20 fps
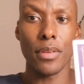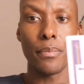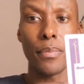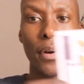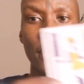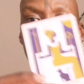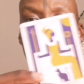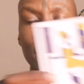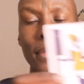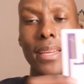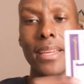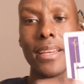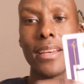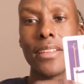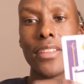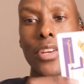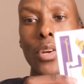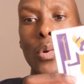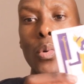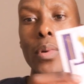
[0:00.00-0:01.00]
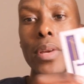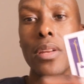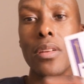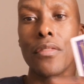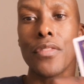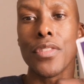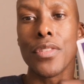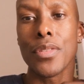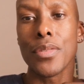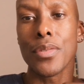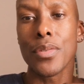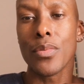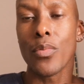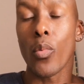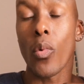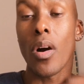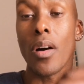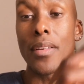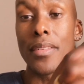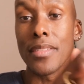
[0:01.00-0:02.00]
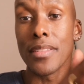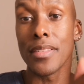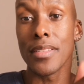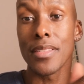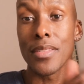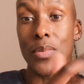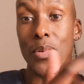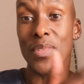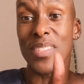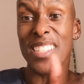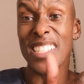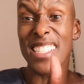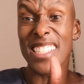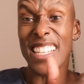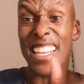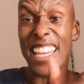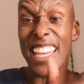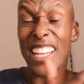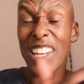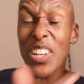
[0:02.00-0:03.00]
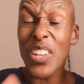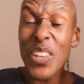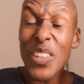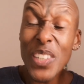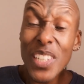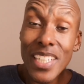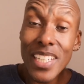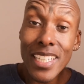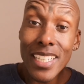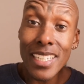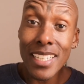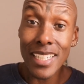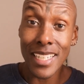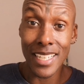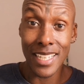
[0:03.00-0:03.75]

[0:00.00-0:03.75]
at the bottom here, the Queen of Wands, also saying, look,